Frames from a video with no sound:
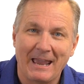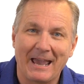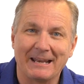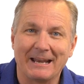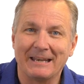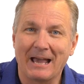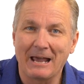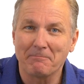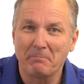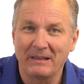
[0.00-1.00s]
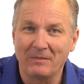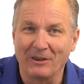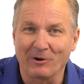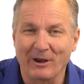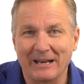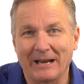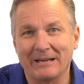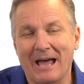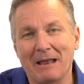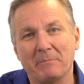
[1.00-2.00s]
Had I not been there, had I
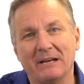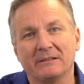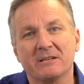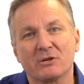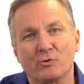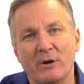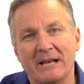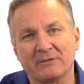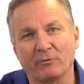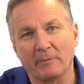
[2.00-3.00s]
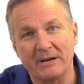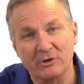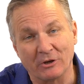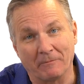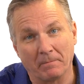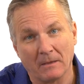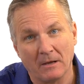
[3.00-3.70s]
not made this transformation